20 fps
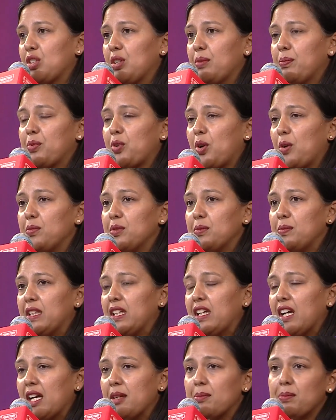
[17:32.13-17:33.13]
probably
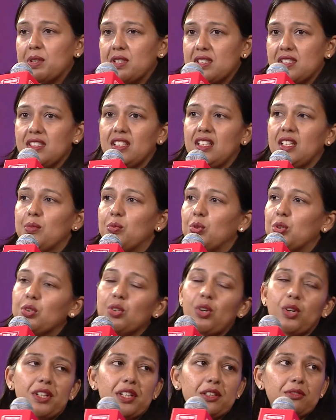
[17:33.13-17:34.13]
I personally would
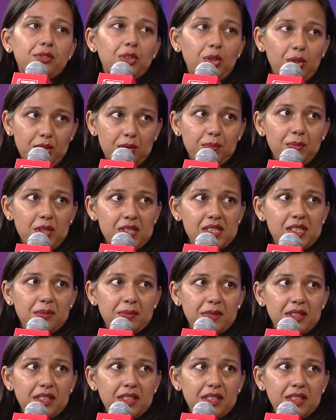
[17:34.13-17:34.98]
not have thought possible.